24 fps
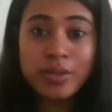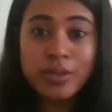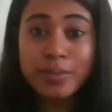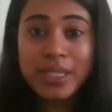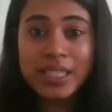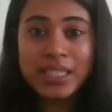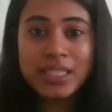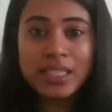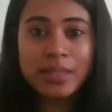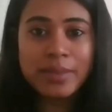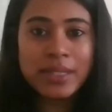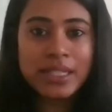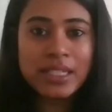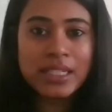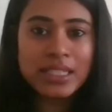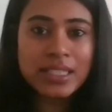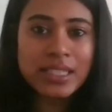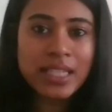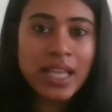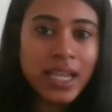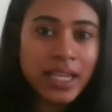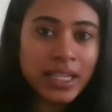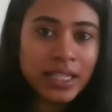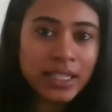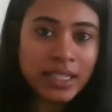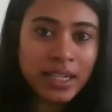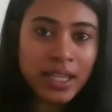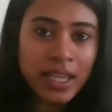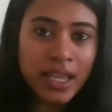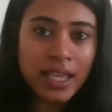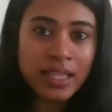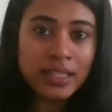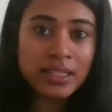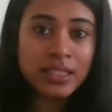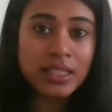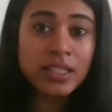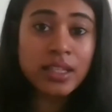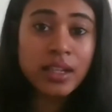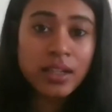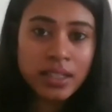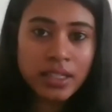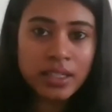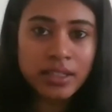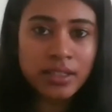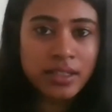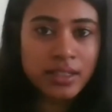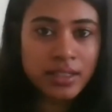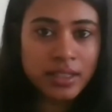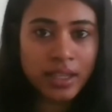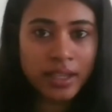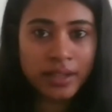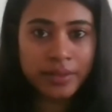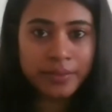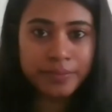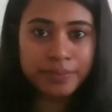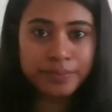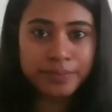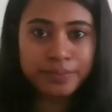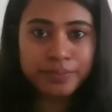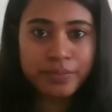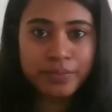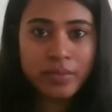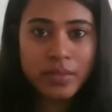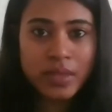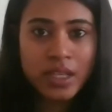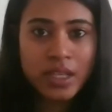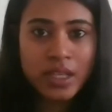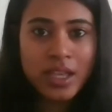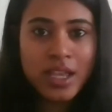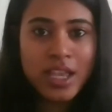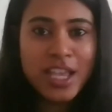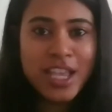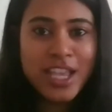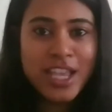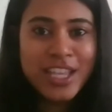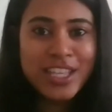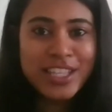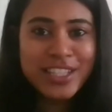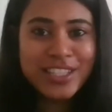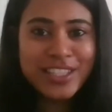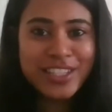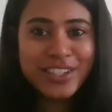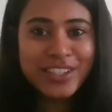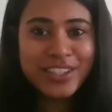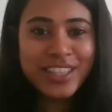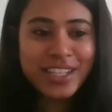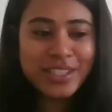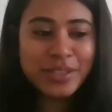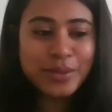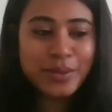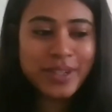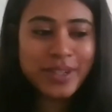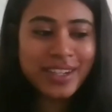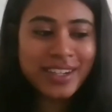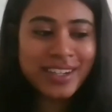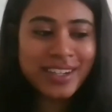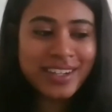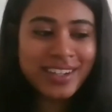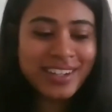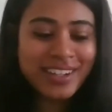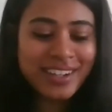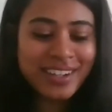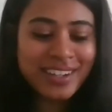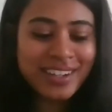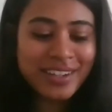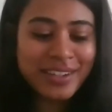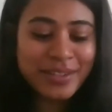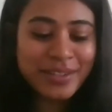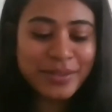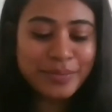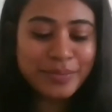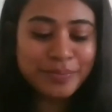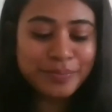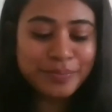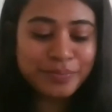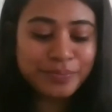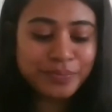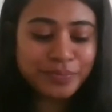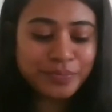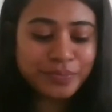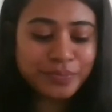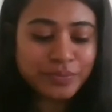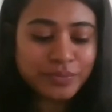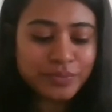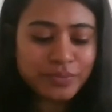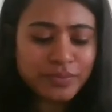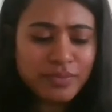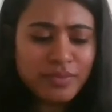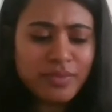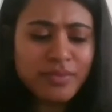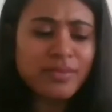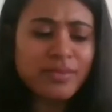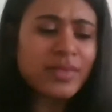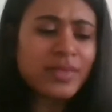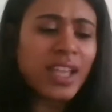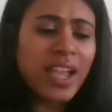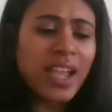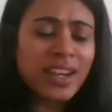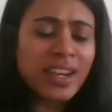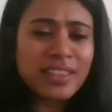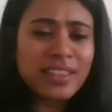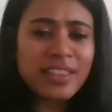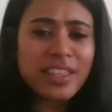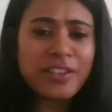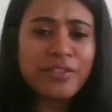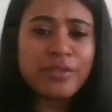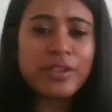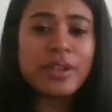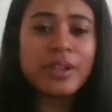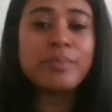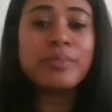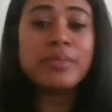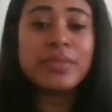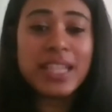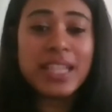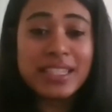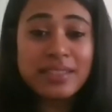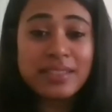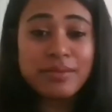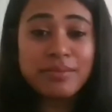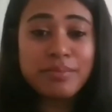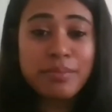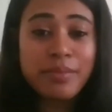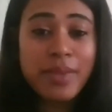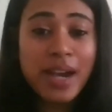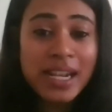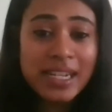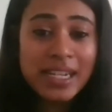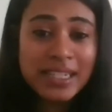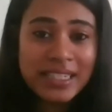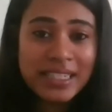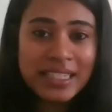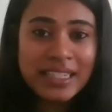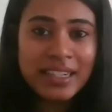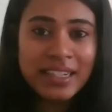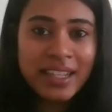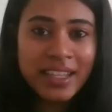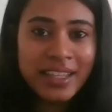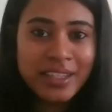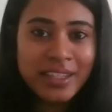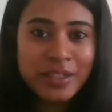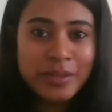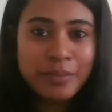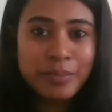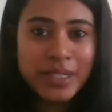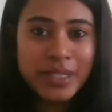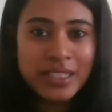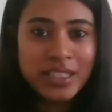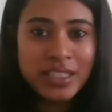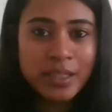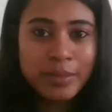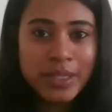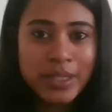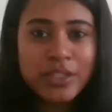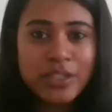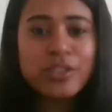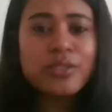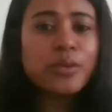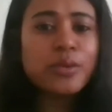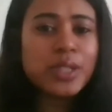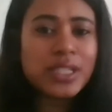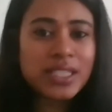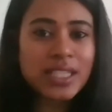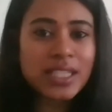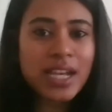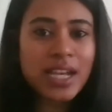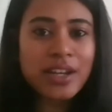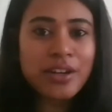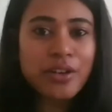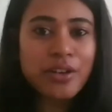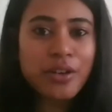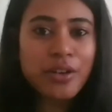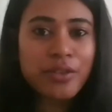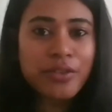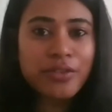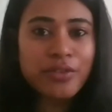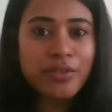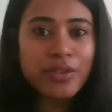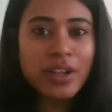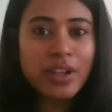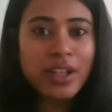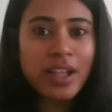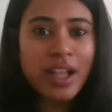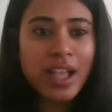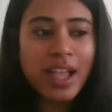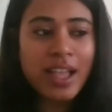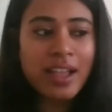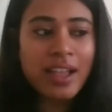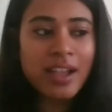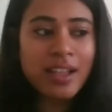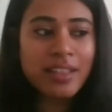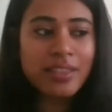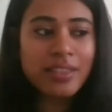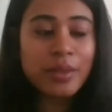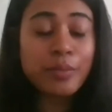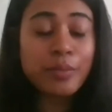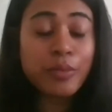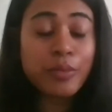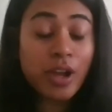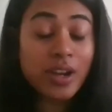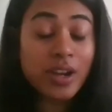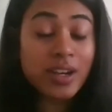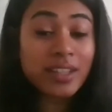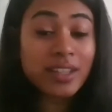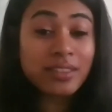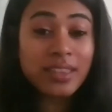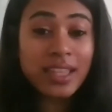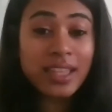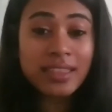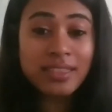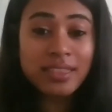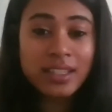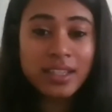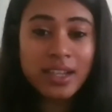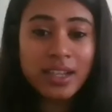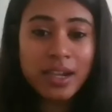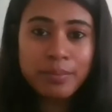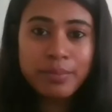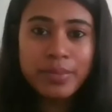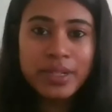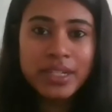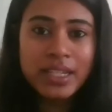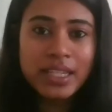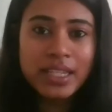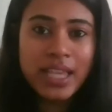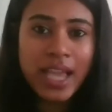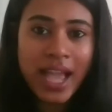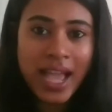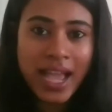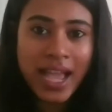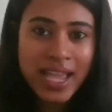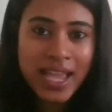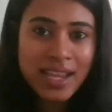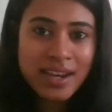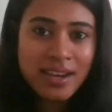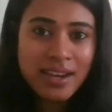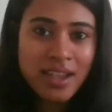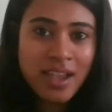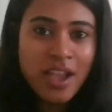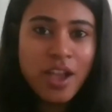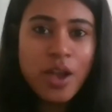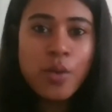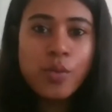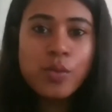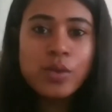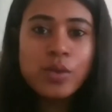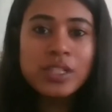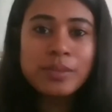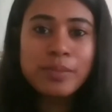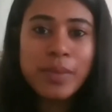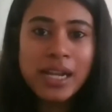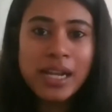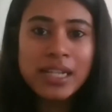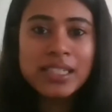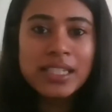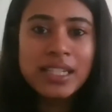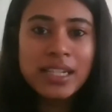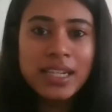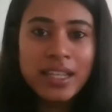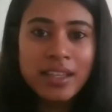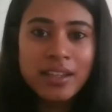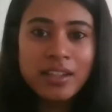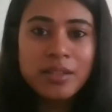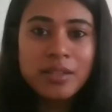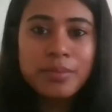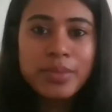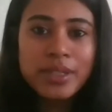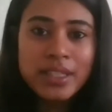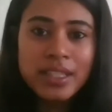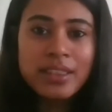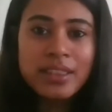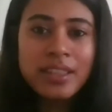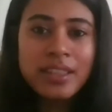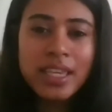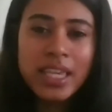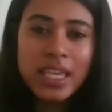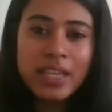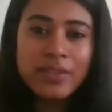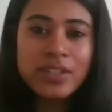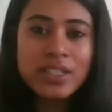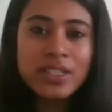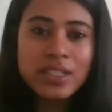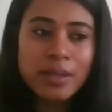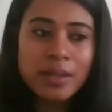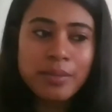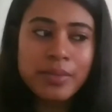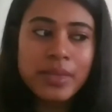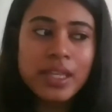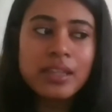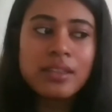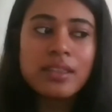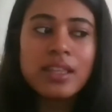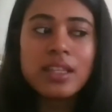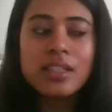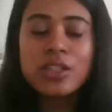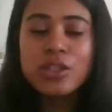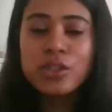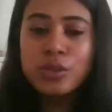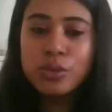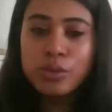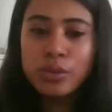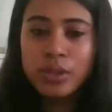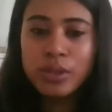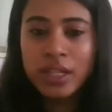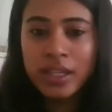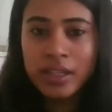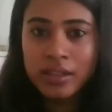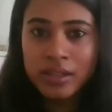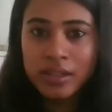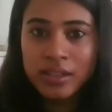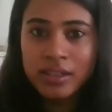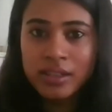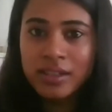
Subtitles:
PCB design and circuit design. So that's where anything from like multi-layered PCB. So we started off, the product that the company had was multi-layered, but then they gave us something that's two-layered.